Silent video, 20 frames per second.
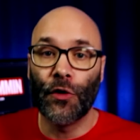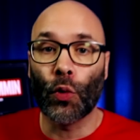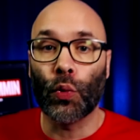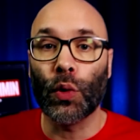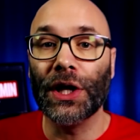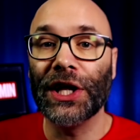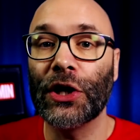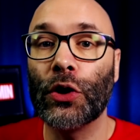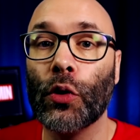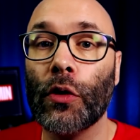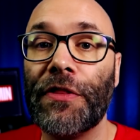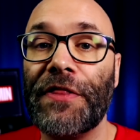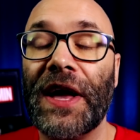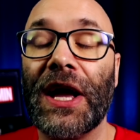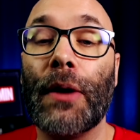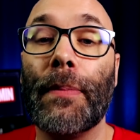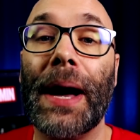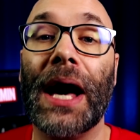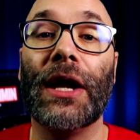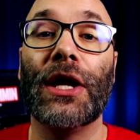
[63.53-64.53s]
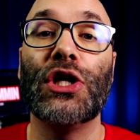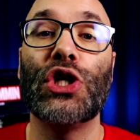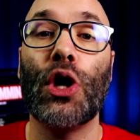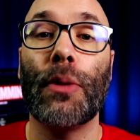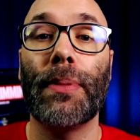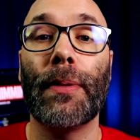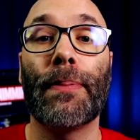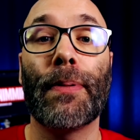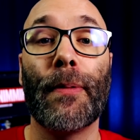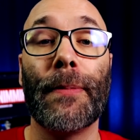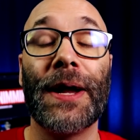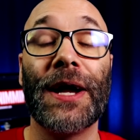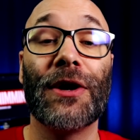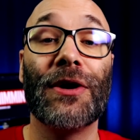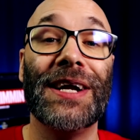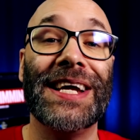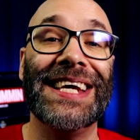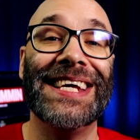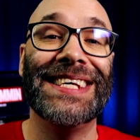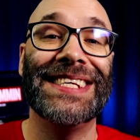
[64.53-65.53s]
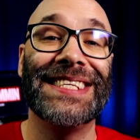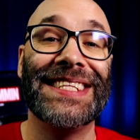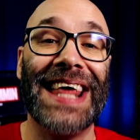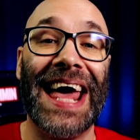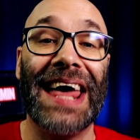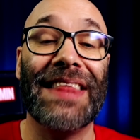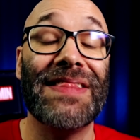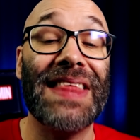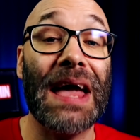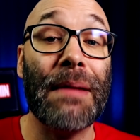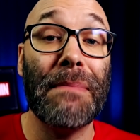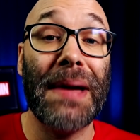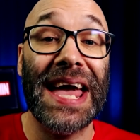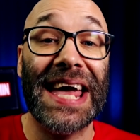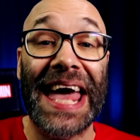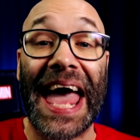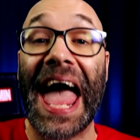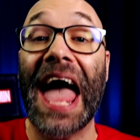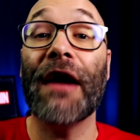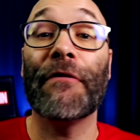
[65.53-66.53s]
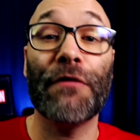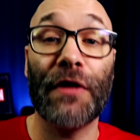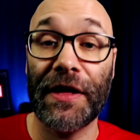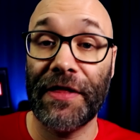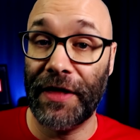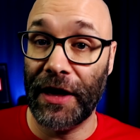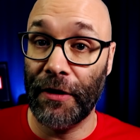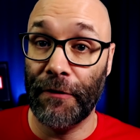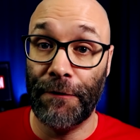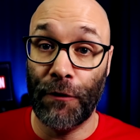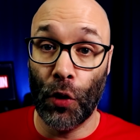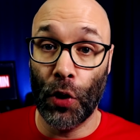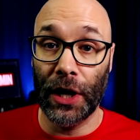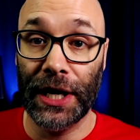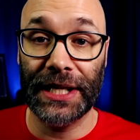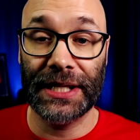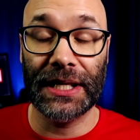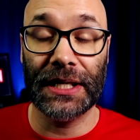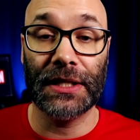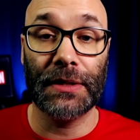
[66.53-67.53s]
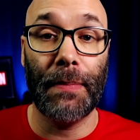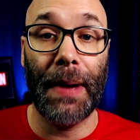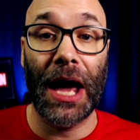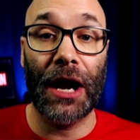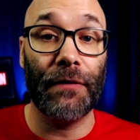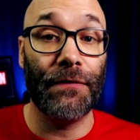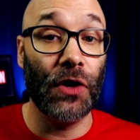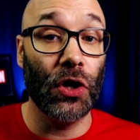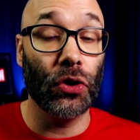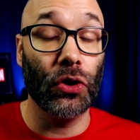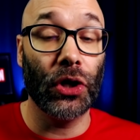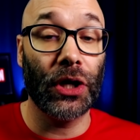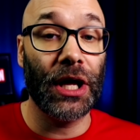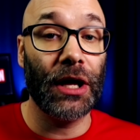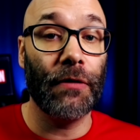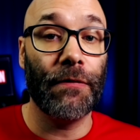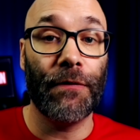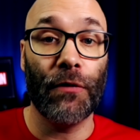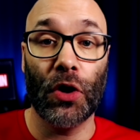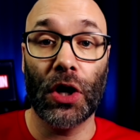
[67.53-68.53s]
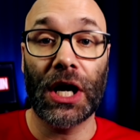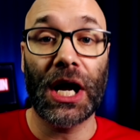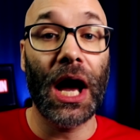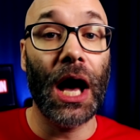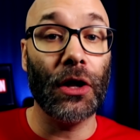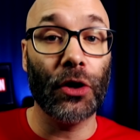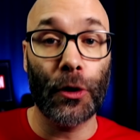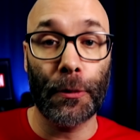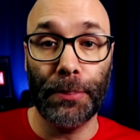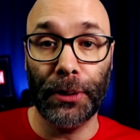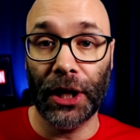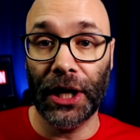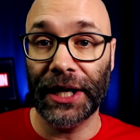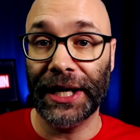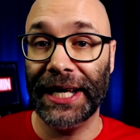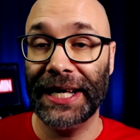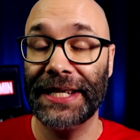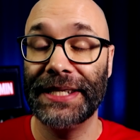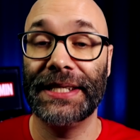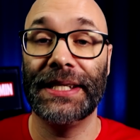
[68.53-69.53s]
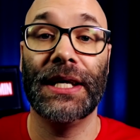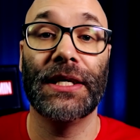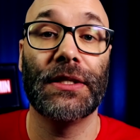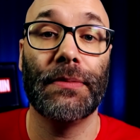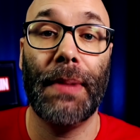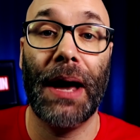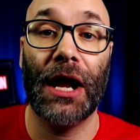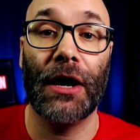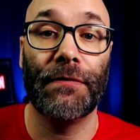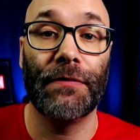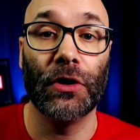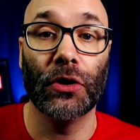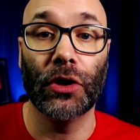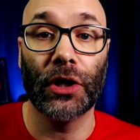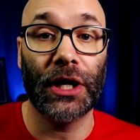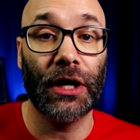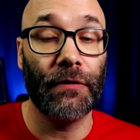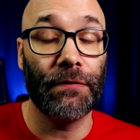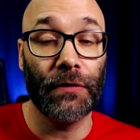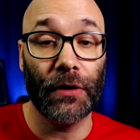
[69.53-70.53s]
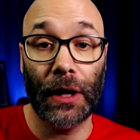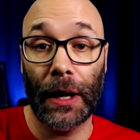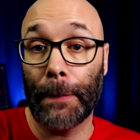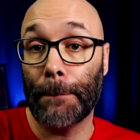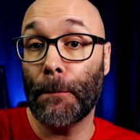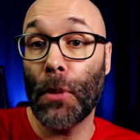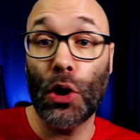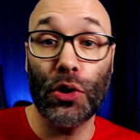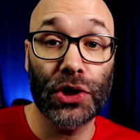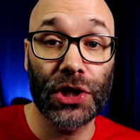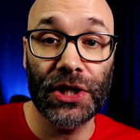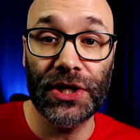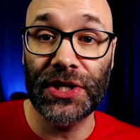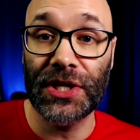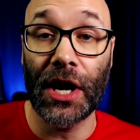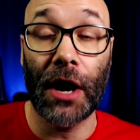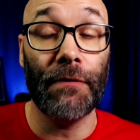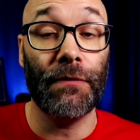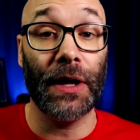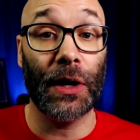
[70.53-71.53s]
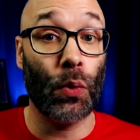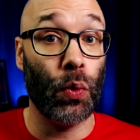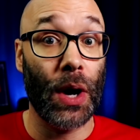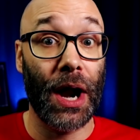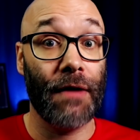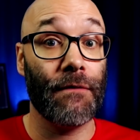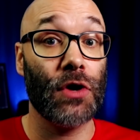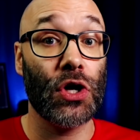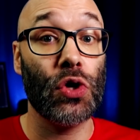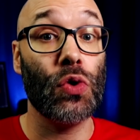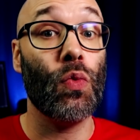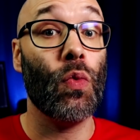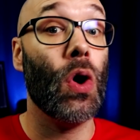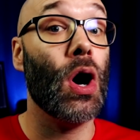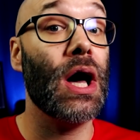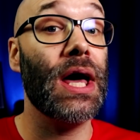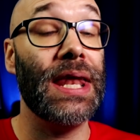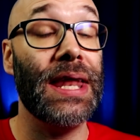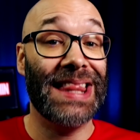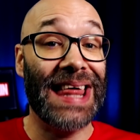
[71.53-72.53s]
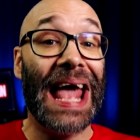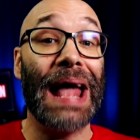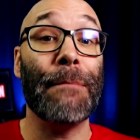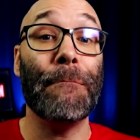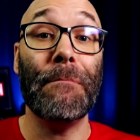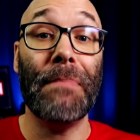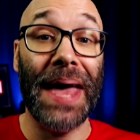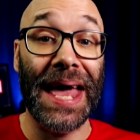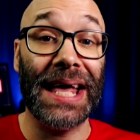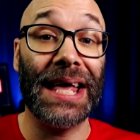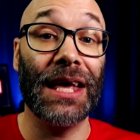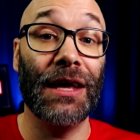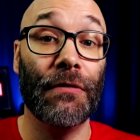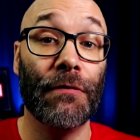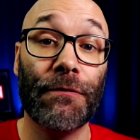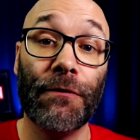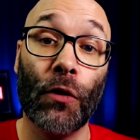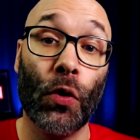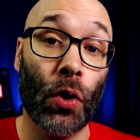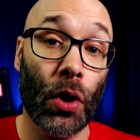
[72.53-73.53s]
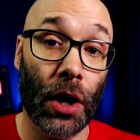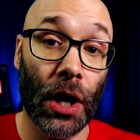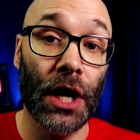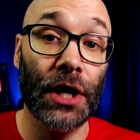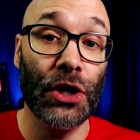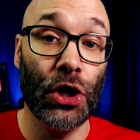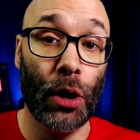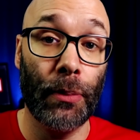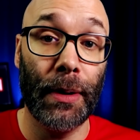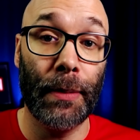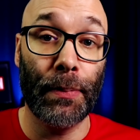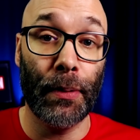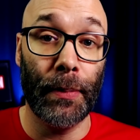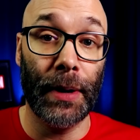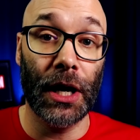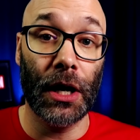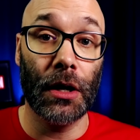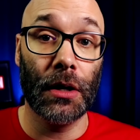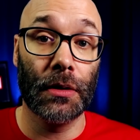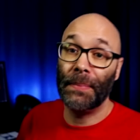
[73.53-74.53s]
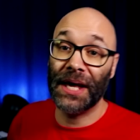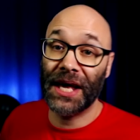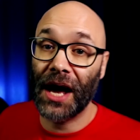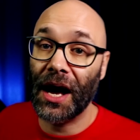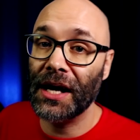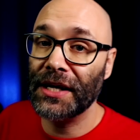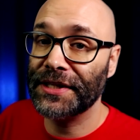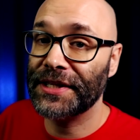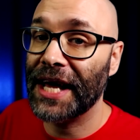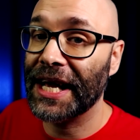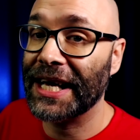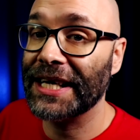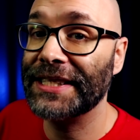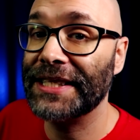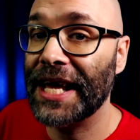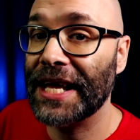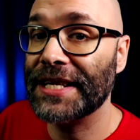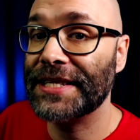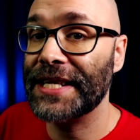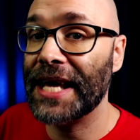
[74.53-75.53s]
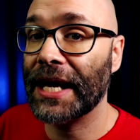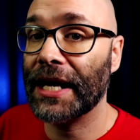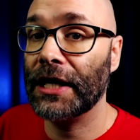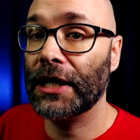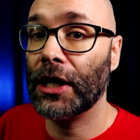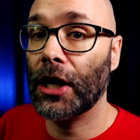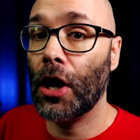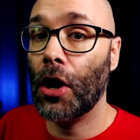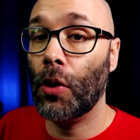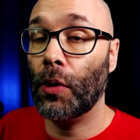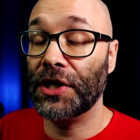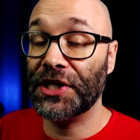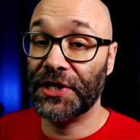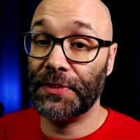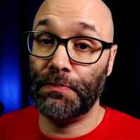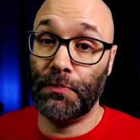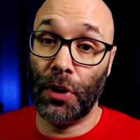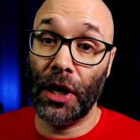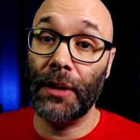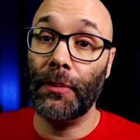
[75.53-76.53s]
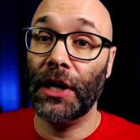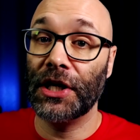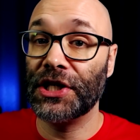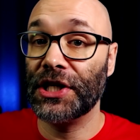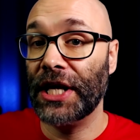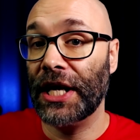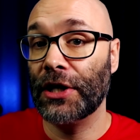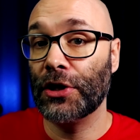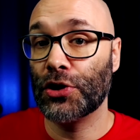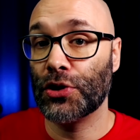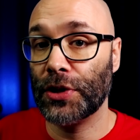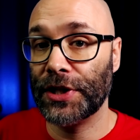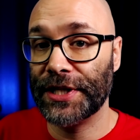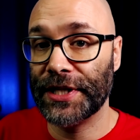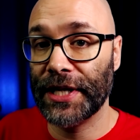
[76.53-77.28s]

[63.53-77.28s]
The really cool thing about Adobe Premiere is that they make everything for it. It doesn't matter if you're looking for color plugins, it doesn't matter if you're looking for like motion stuff, like whatever you want, they make it for Adobe Premiere. Because like I said a second ago, it's pretty much an industry